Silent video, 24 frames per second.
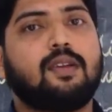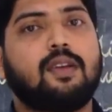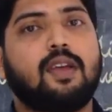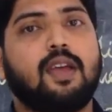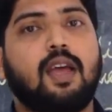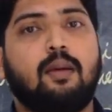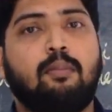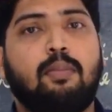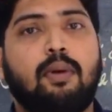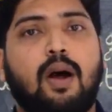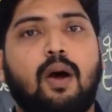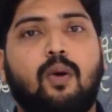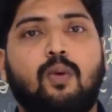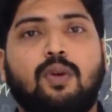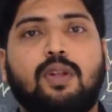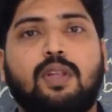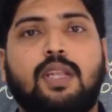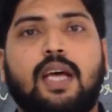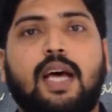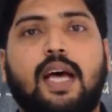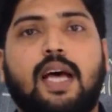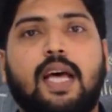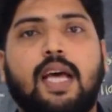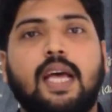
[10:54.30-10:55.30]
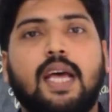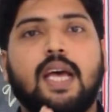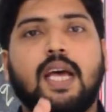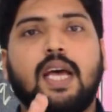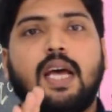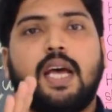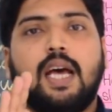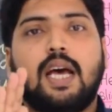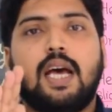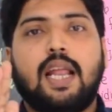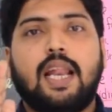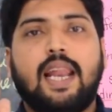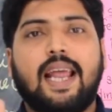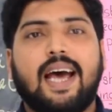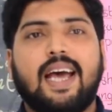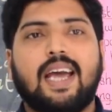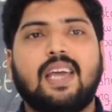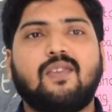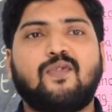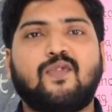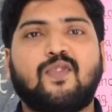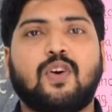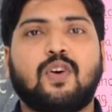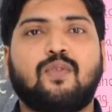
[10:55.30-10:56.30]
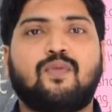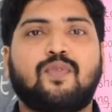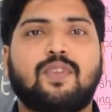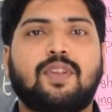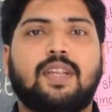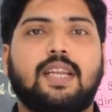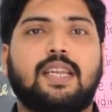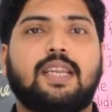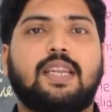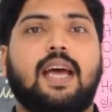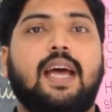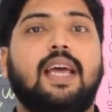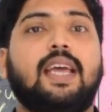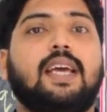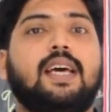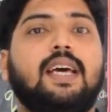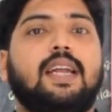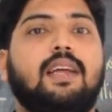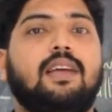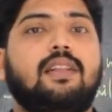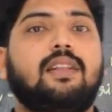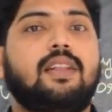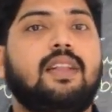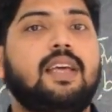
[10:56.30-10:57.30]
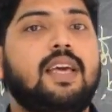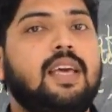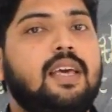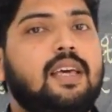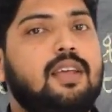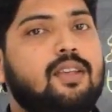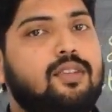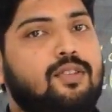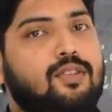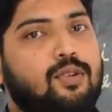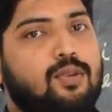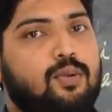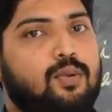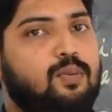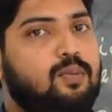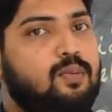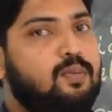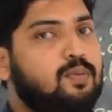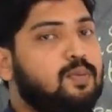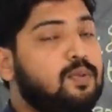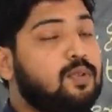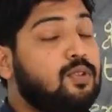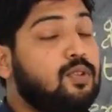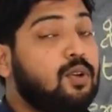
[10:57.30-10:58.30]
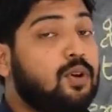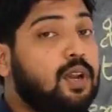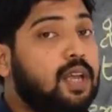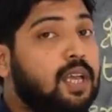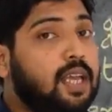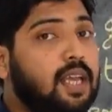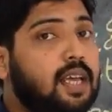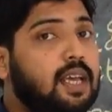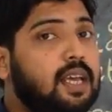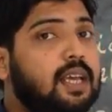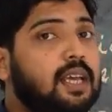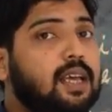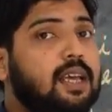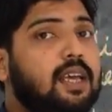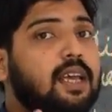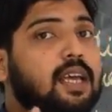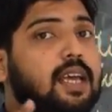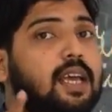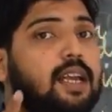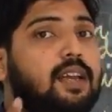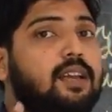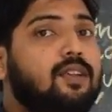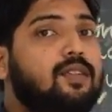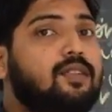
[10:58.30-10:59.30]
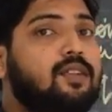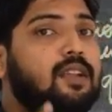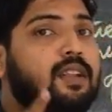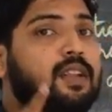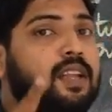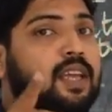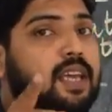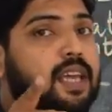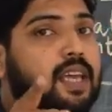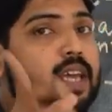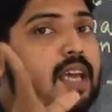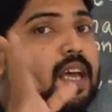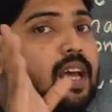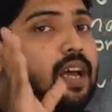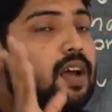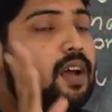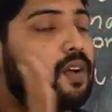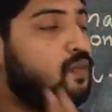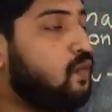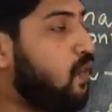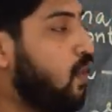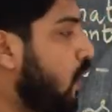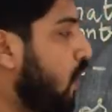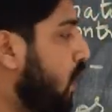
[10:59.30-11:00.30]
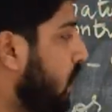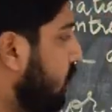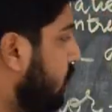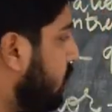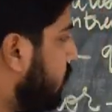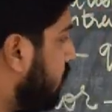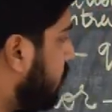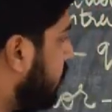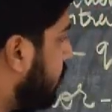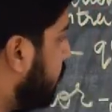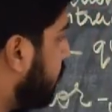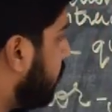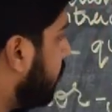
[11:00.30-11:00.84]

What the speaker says: about the life of the tiger in the zoo. Sorry, it is in the forest.